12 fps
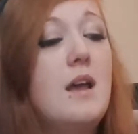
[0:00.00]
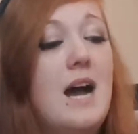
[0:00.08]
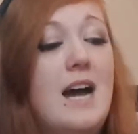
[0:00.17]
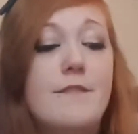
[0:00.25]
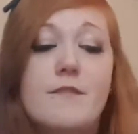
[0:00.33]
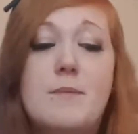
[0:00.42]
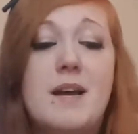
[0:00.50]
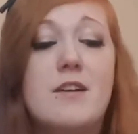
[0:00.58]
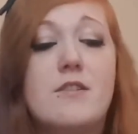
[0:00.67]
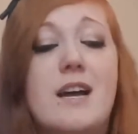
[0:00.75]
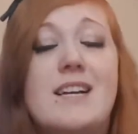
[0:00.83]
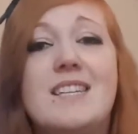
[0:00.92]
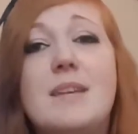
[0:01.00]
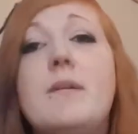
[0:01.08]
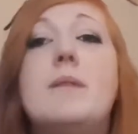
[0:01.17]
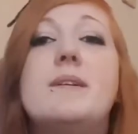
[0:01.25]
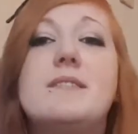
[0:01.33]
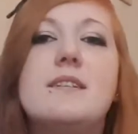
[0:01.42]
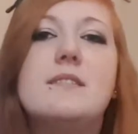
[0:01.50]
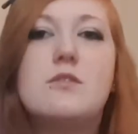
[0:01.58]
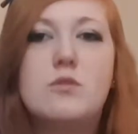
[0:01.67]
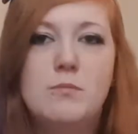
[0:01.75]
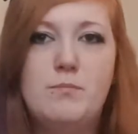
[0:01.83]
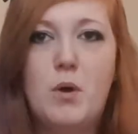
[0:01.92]
and for My Hero Academia, but it says,
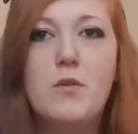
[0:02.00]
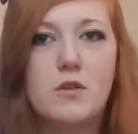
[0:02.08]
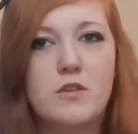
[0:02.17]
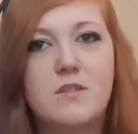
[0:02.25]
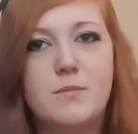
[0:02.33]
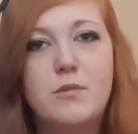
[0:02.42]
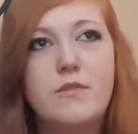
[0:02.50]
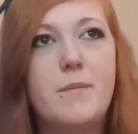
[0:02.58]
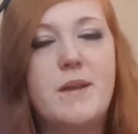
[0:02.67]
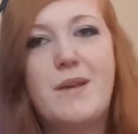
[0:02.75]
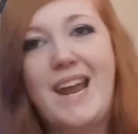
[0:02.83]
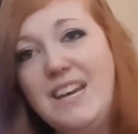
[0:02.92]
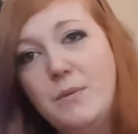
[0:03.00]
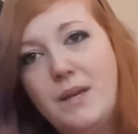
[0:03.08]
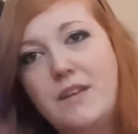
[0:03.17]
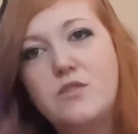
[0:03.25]
don't bother because they're both coming out anyway,